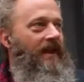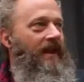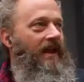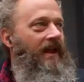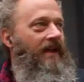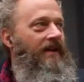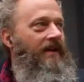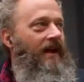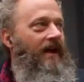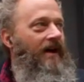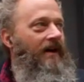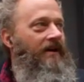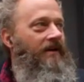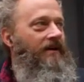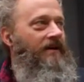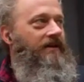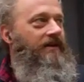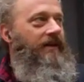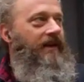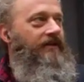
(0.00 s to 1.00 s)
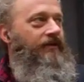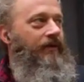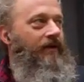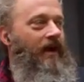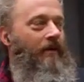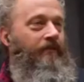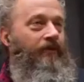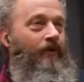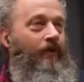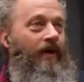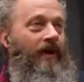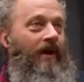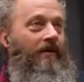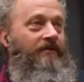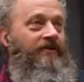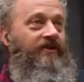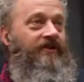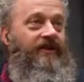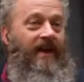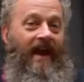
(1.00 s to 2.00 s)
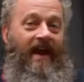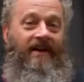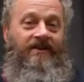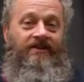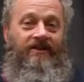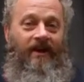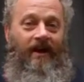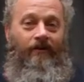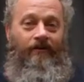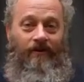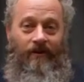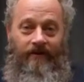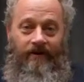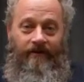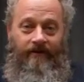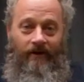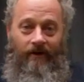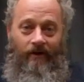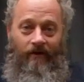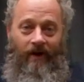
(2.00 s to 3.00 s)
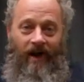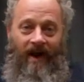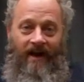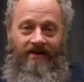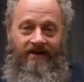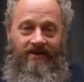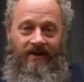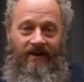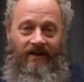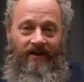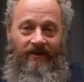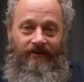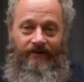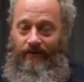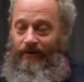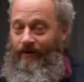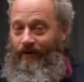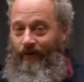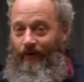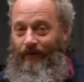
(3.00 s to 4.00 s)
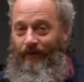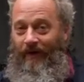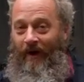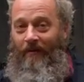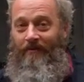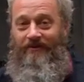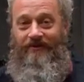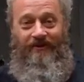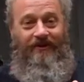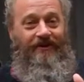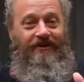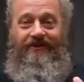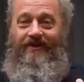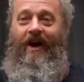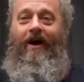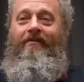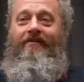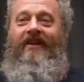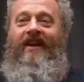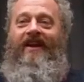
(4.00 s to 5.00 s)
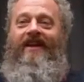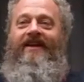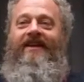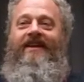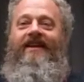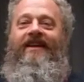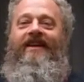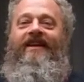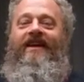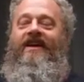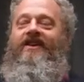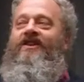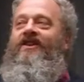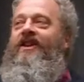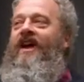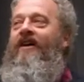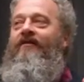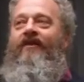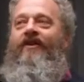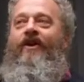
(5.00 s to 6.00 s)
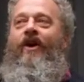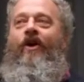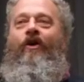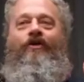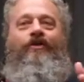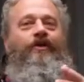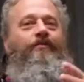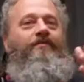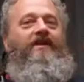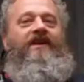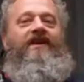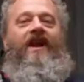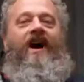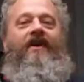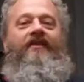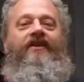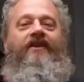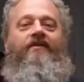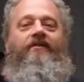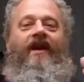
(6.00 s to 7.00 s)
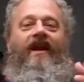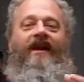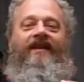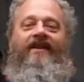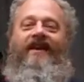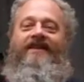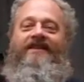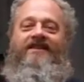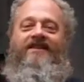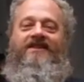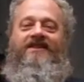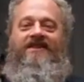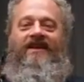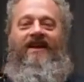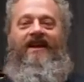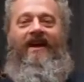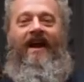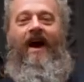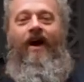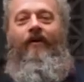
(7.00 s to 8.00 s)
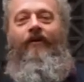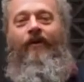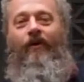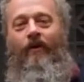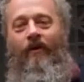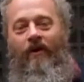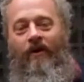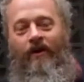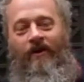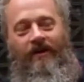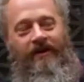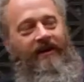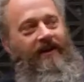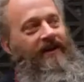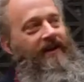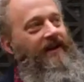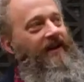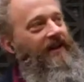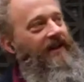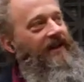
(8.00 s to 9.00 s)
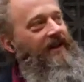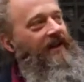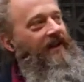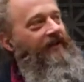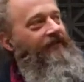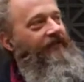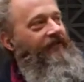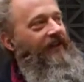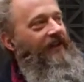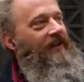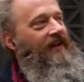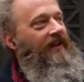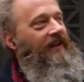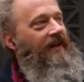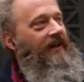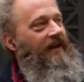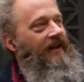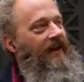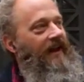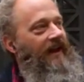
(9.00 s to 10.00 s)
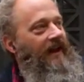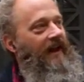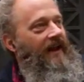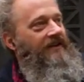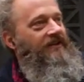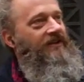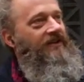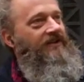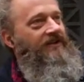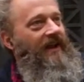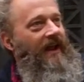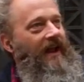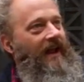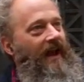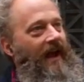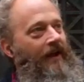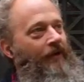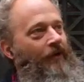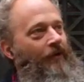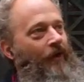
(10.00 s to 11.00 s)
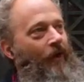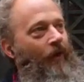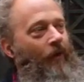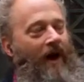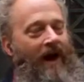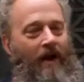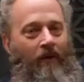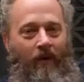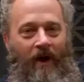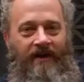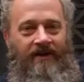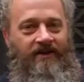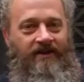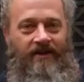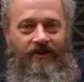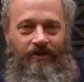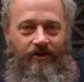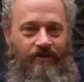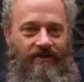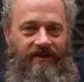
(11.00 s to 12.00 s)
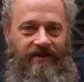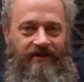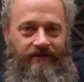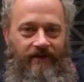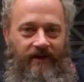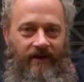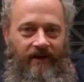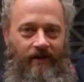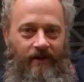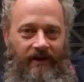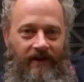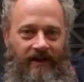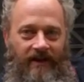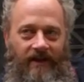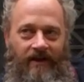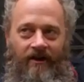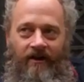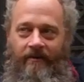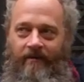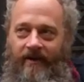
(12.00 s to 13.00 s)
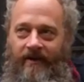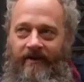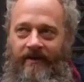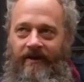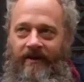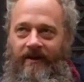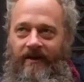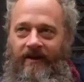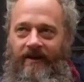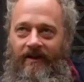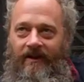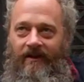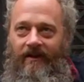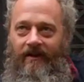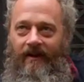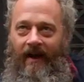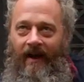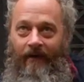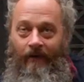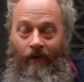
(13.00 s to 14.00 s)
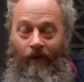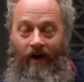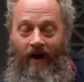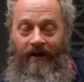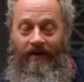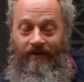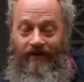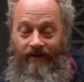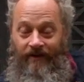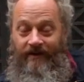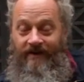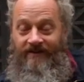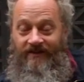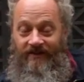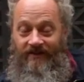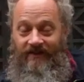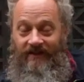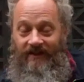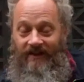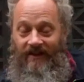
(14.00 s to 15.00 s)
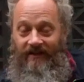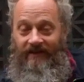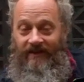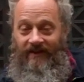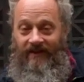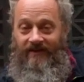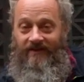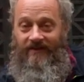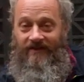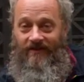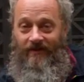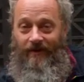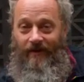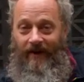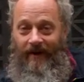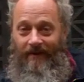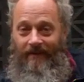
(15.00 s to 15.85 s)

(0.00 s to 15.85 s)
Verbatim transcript: And uh, that's what I'm doing. I'm just actually out looking for garage sales or an old dumpster, or something. And you never know. Could be nothing. But I like just getting out in the world and feeling it. And I just, I don't know why I wanted to shoot this video here, but I, well, I, there is a significance to it